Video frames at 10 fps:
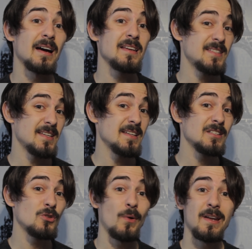
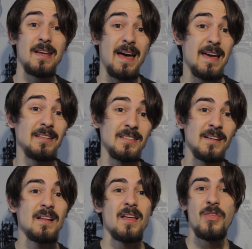1928.
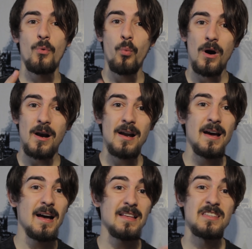The war
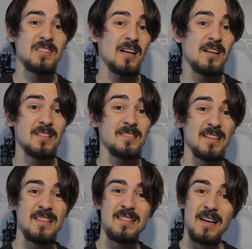has started
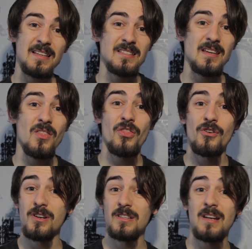in
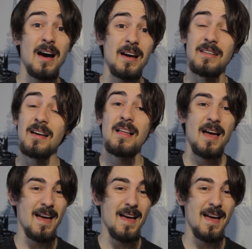1939.